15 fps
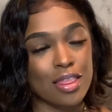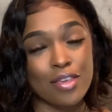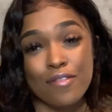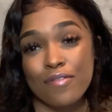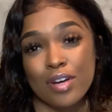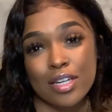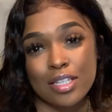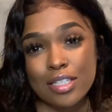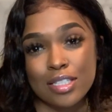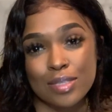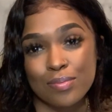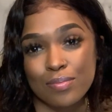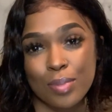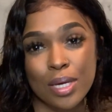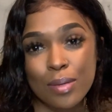the
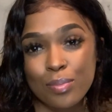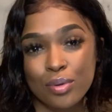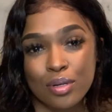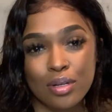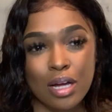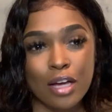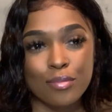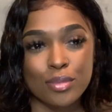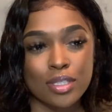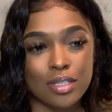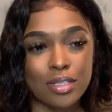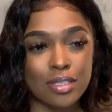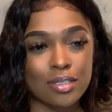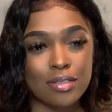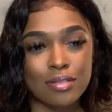funniest people. I
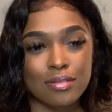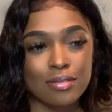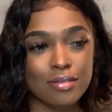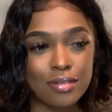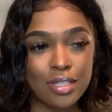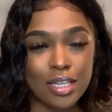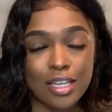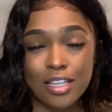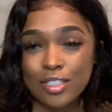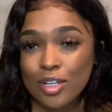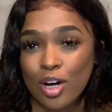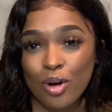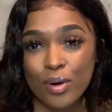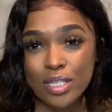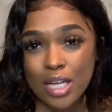mean, kids are
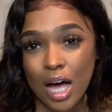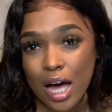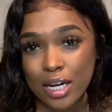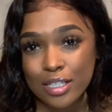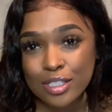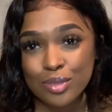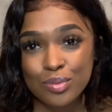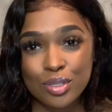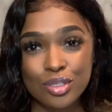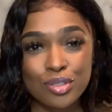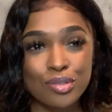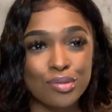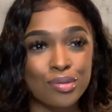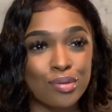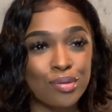always honest
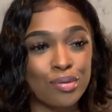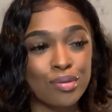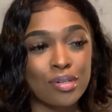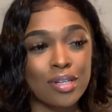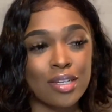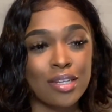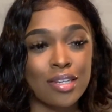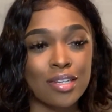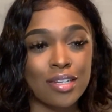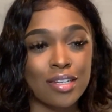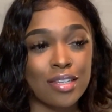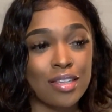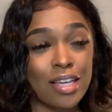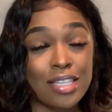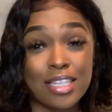with you.
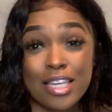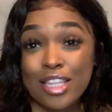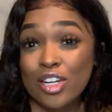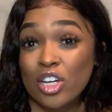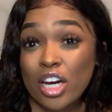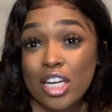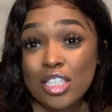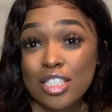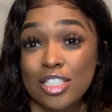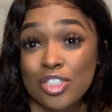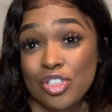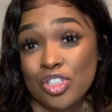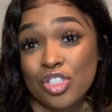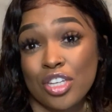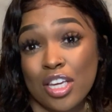They say the
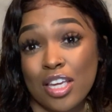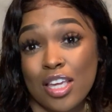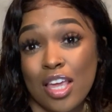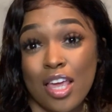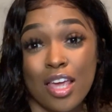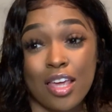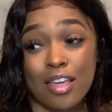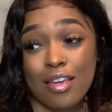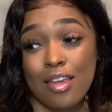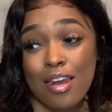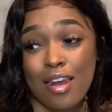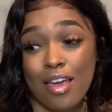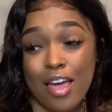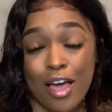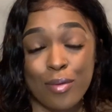craziest shit,
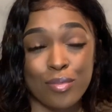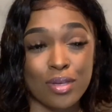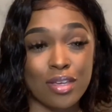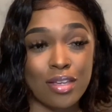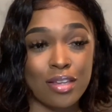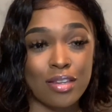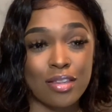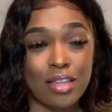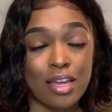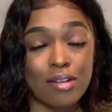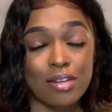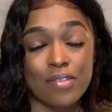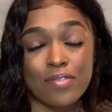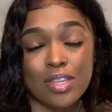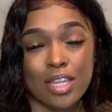and I mean, they
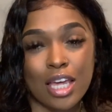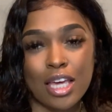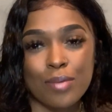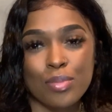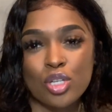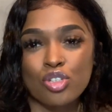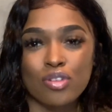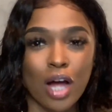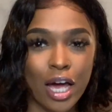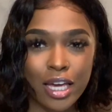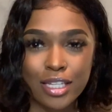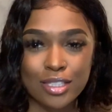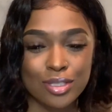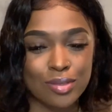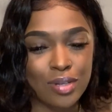don't even like be
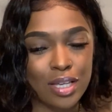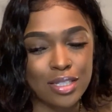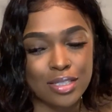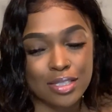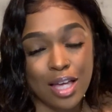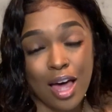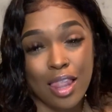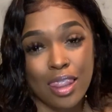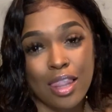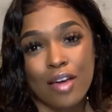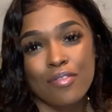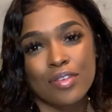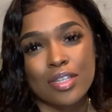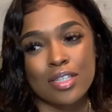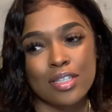trying to. I
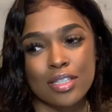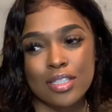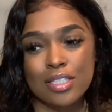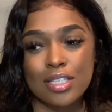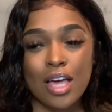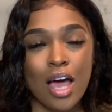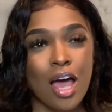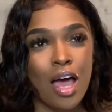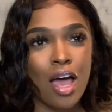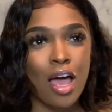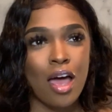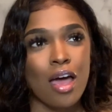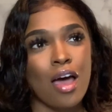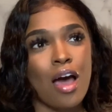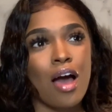love kids.
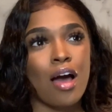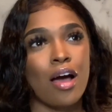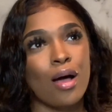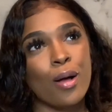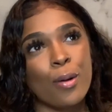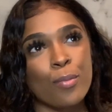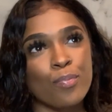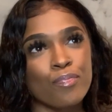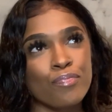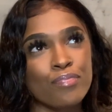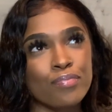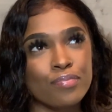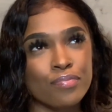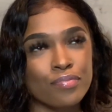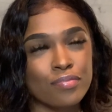I
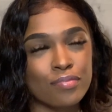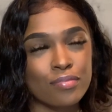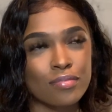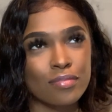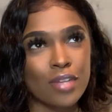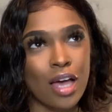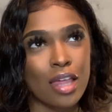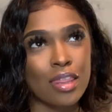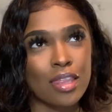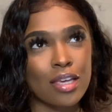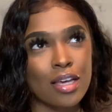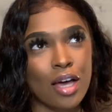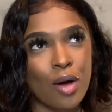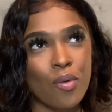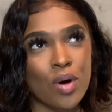
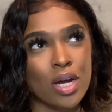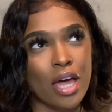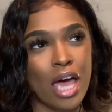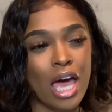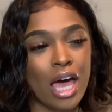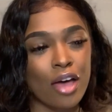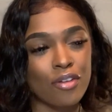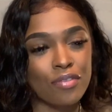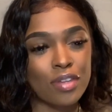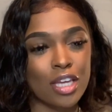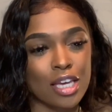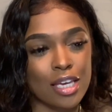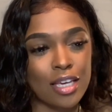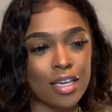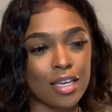think I want to have
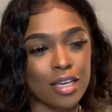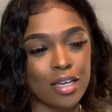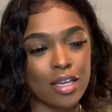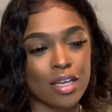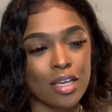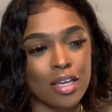like,